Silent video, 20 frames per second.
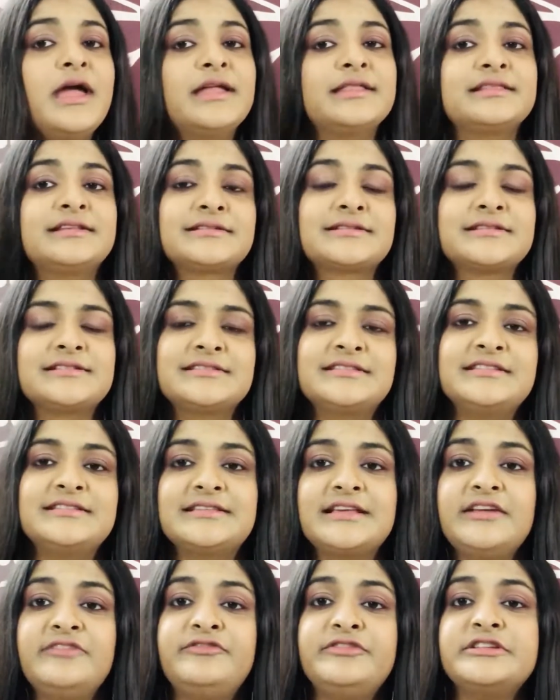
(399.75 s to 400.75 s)
This is the
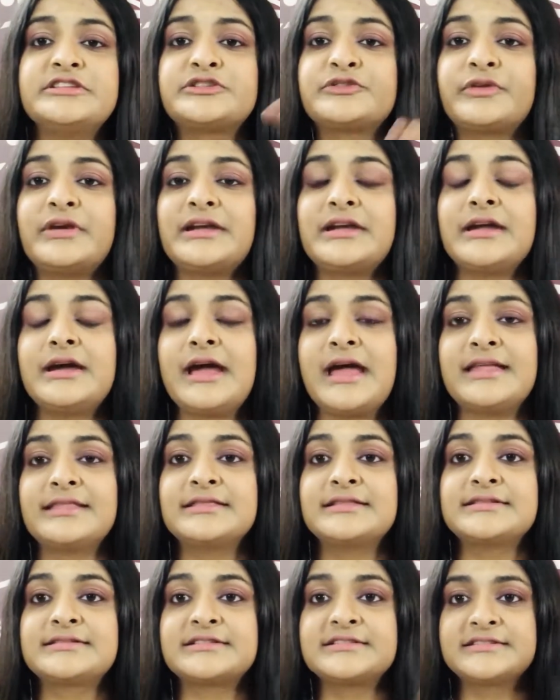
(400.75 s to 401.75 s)
selfie straightener
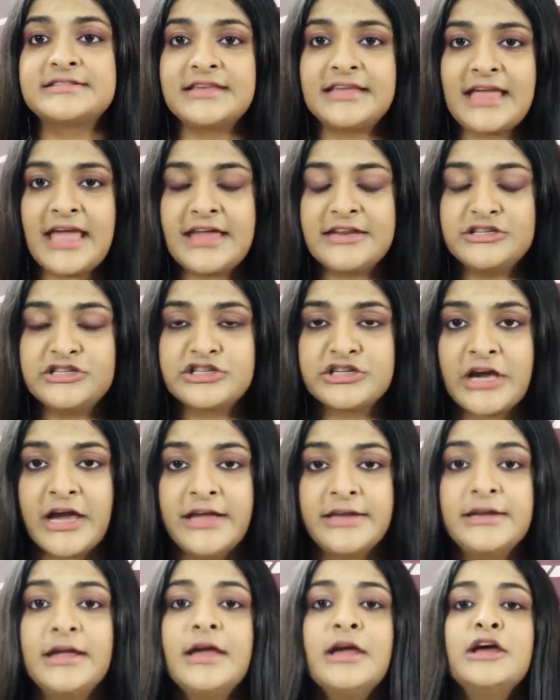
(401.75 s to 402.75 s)
and this is the Cara
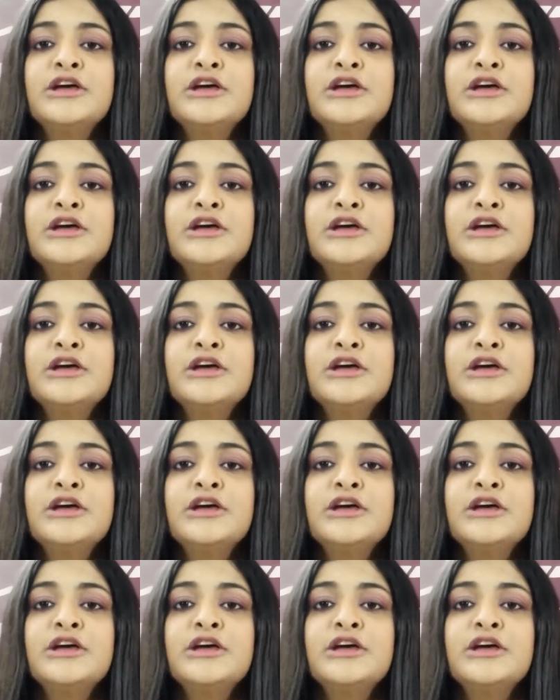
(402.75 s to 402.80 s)
Shine.